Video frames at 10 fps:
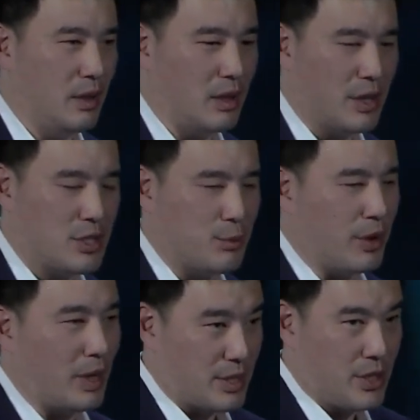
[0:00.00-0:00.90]
a
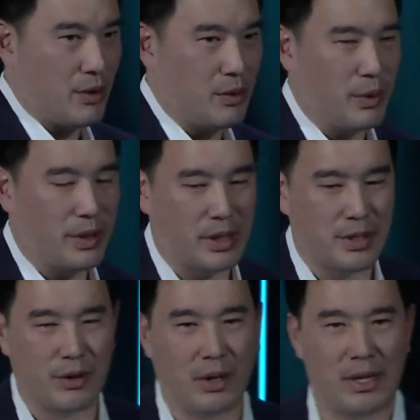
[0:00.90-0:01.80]
customer that's here with
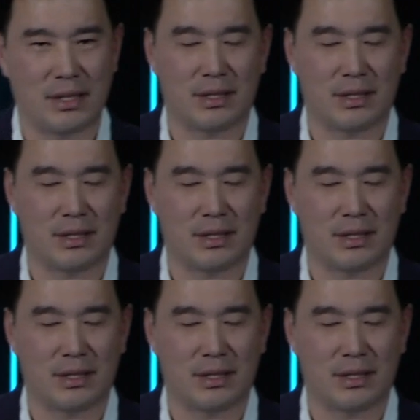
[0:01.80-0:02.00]
us here at